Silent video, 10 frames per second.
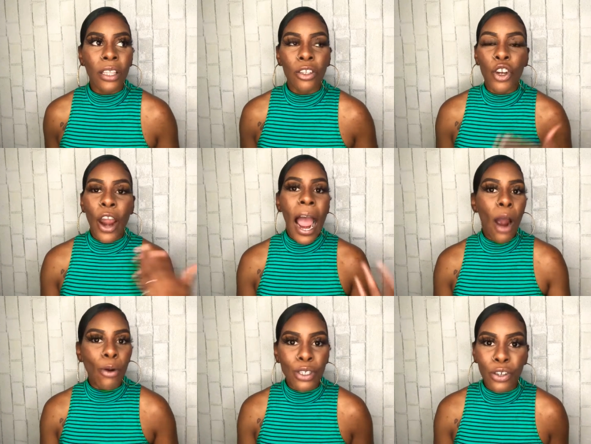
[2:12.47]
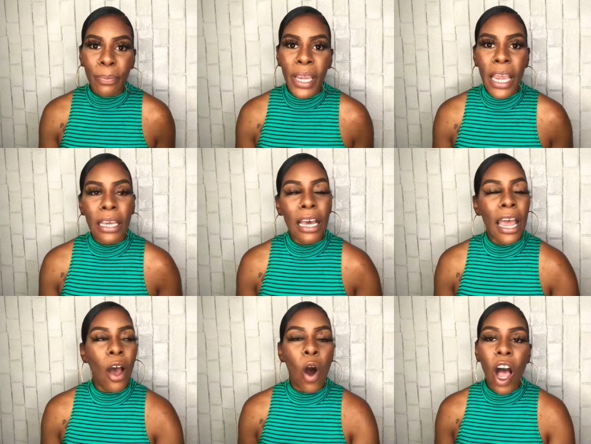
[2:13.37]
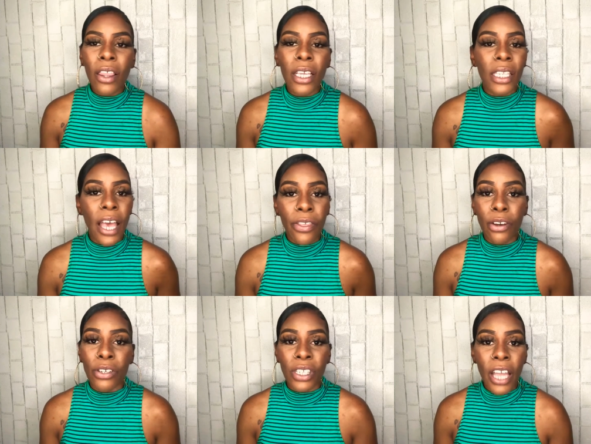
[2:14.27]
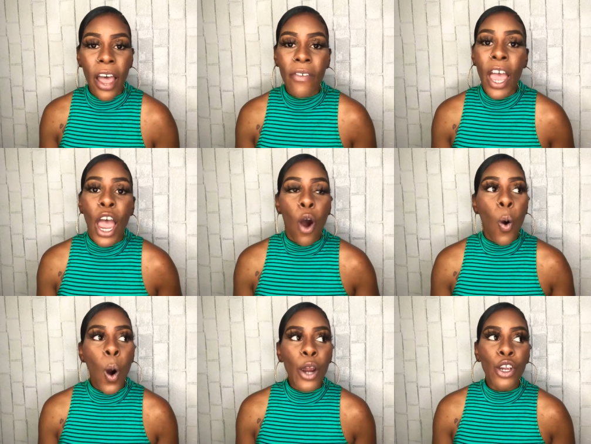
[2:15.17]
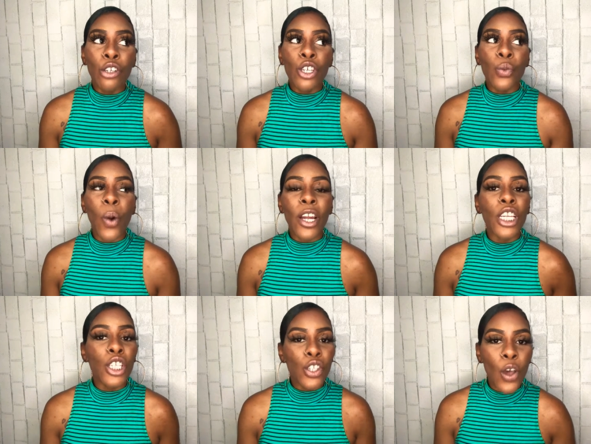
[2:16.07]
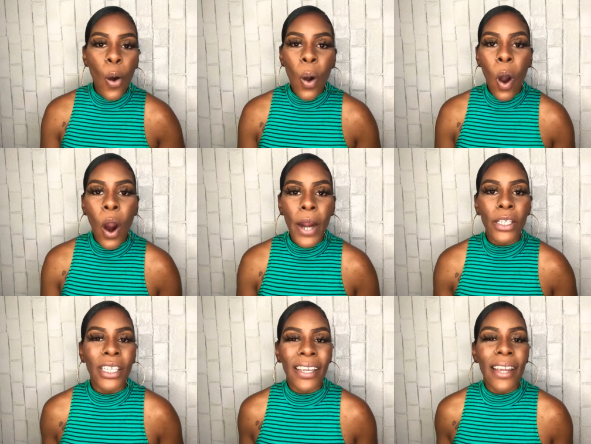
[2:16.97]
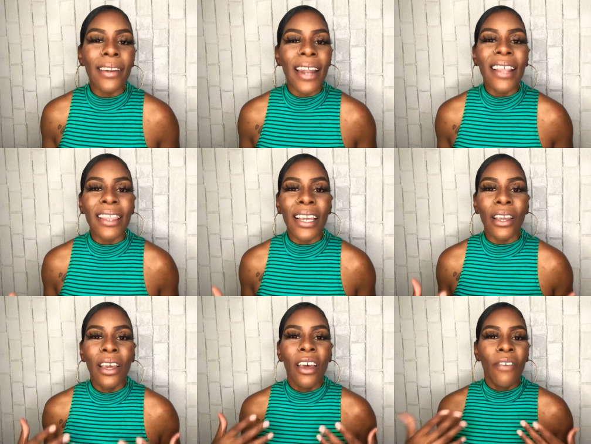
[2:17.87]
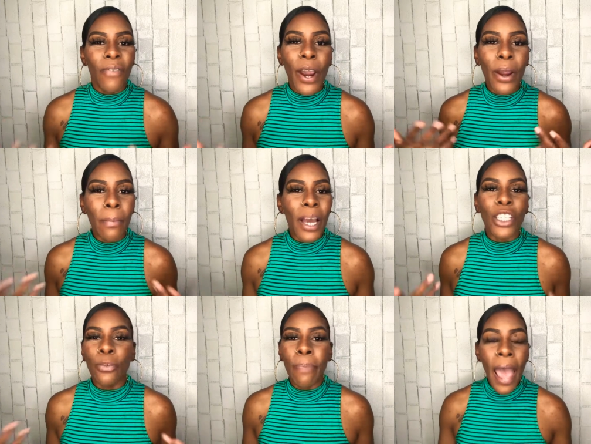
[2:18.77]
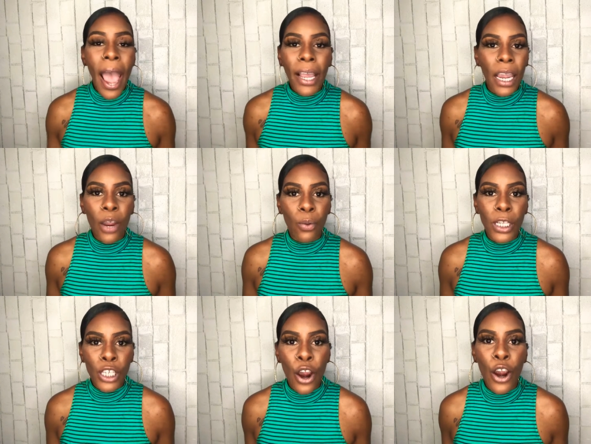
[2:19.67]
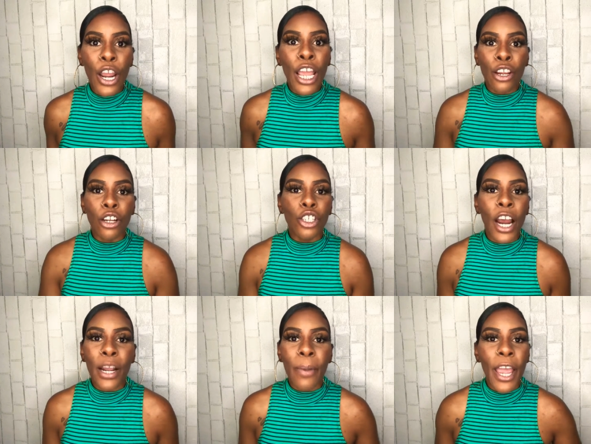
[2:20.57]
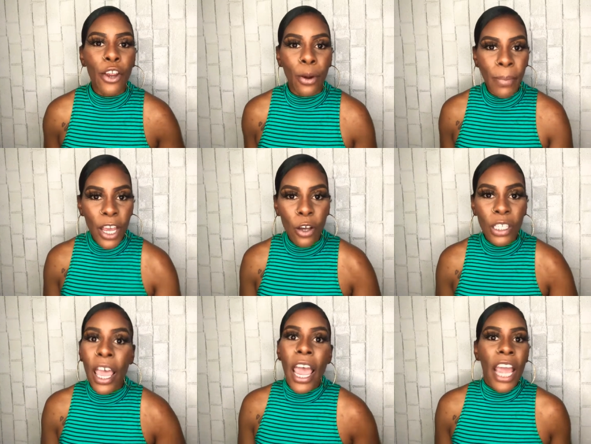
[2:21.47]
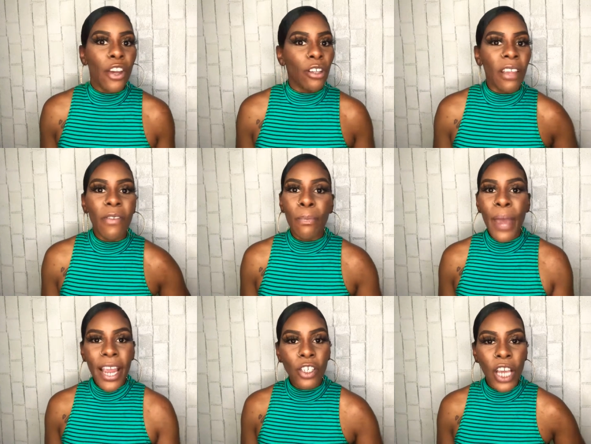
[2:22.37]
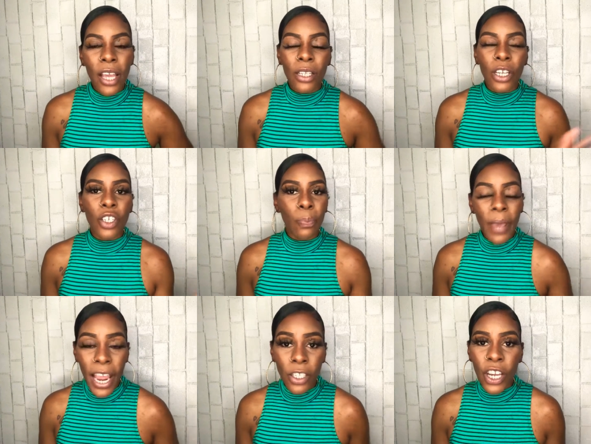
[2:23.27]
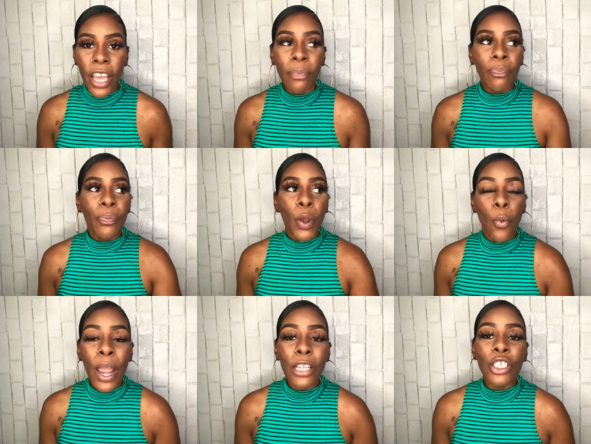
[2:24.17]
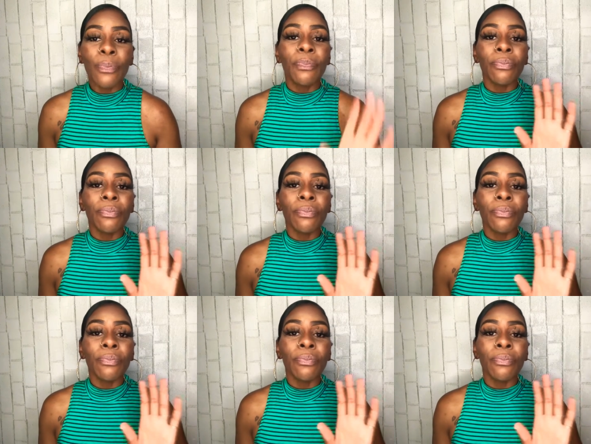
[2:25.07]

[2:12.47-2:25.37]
your hours are being cut, all this other stuff, or you're just working so hard to get nothing very much back in return and you're trying to pay your bills and you're living paycheck to paycheck, which